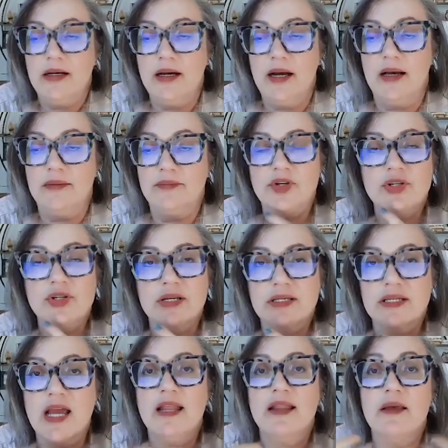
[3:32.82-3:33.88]
uh, just a
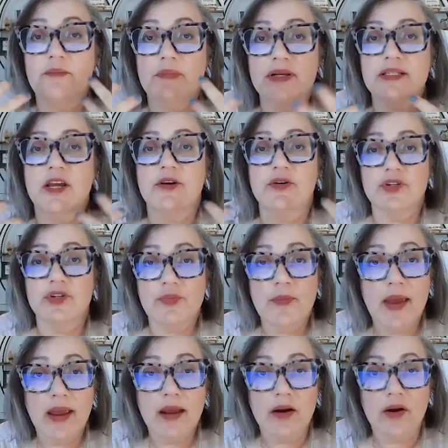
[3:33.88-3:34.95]
sign that miscarriage
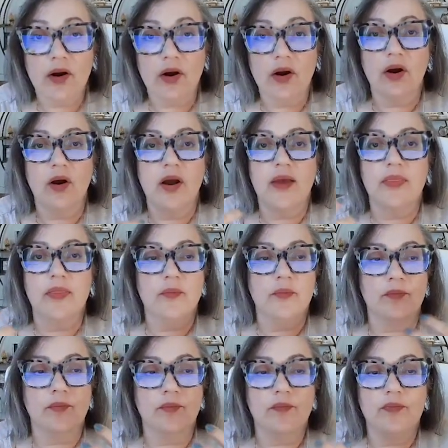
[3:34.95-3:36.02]
may occur, and then